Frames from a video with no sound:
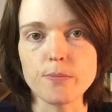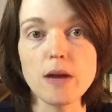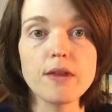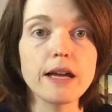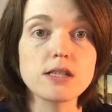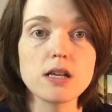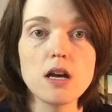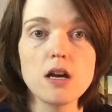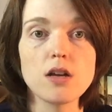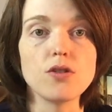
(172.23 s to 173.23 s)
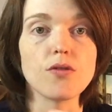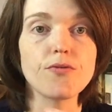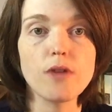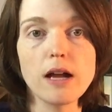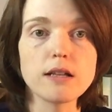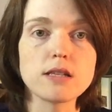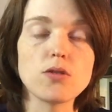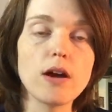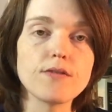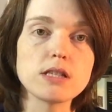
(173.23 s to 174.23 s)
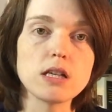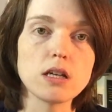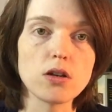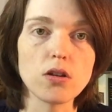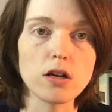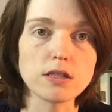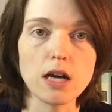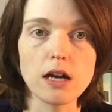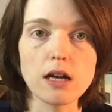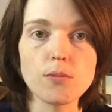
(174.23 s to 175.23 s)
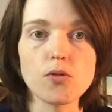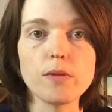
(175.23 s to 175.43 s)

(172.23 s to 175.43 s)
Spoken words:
Maybe that's your friends that you haven't seen in a long time,